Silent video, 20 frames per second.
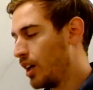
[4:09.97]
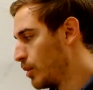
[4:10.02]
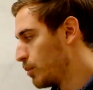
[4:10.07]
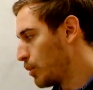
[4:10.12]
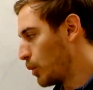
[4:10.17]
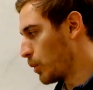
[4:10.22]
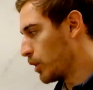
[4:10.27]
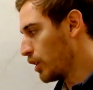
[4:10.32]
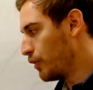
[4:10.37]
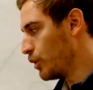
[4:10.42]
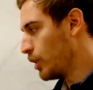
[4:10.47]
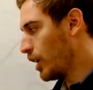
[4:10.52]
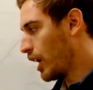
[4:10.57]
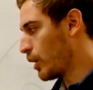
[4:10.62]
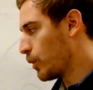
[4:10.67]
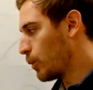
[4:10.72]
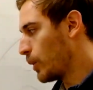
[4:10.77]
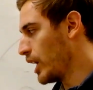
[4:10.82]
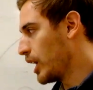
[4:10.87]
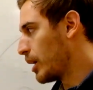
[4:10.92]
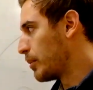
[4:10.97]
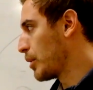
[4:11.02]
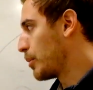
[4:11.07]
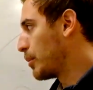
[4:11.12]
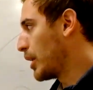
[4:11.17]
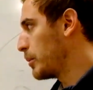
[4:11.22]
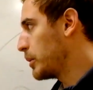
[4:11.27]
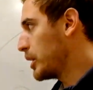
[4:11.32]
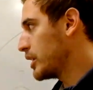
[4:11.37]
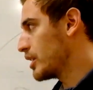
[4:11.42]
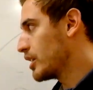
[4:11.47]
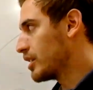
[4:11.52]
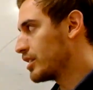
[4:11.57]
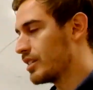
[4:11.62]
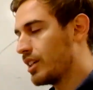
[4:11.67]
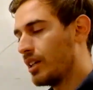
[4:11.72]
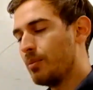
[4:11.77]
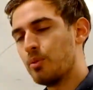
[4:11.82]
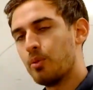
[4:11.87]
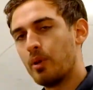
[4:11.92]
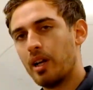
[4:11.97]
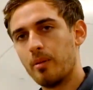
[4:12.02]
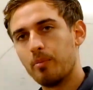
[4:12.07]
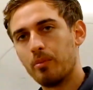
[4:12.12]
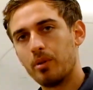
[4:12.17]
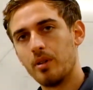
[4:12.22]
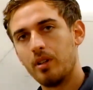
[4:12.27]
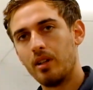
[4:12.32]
But what if you had a ramp? Maybe it's a steep ramp.